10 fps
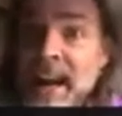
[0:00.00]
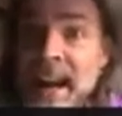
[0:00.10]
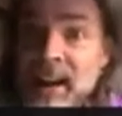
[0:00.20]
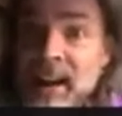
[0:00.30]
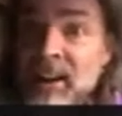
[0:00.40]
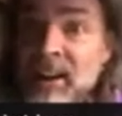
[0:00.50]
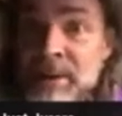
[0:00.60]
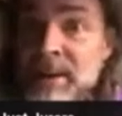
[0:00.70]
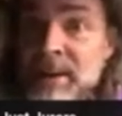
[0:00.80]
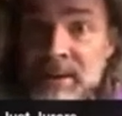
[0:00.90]
out of
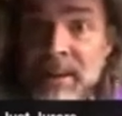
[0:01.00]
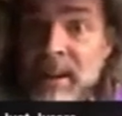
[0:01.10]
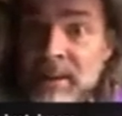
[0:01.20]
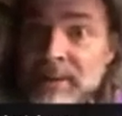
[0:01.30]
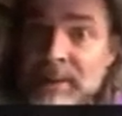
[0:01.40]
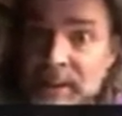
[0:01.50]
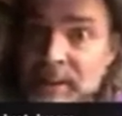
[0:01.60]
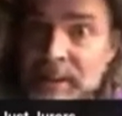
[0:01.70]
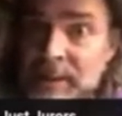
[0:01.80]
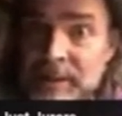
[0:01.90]
Columbus. I just left,
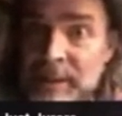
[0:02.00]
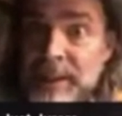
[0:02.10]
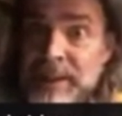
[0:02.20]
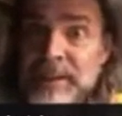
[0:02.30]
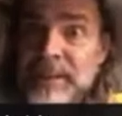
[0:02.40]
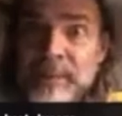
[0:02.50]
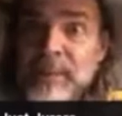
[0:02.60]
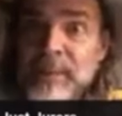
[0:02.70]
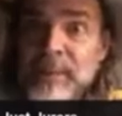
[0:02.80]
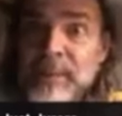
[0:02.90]
later.
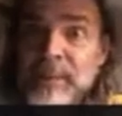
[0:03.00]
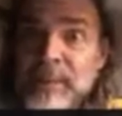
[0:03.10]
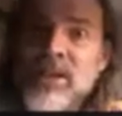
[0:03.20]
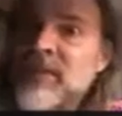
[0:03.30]
Went to see some